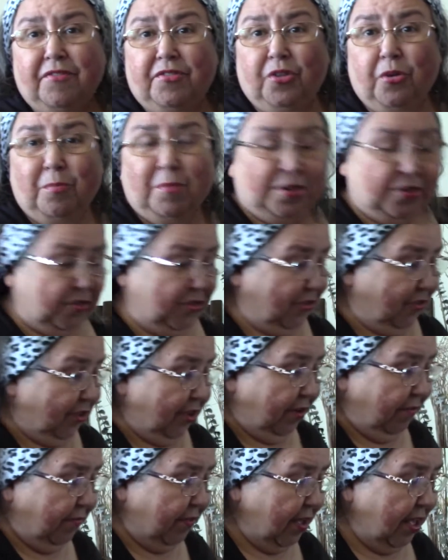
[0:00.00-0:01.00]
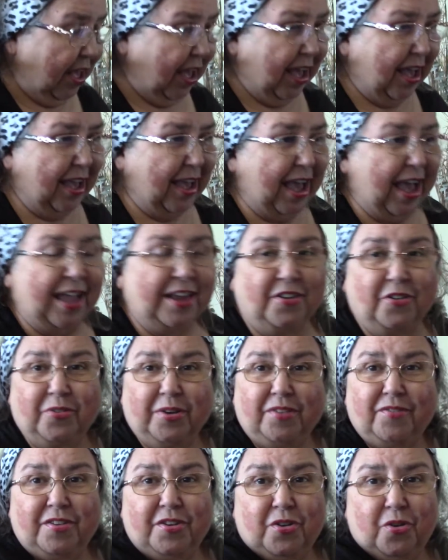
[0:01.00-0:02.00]
so much stuff, I don't
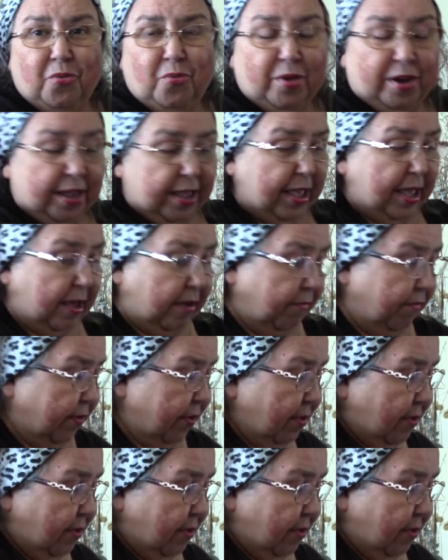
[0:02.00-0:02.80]
even know what I have.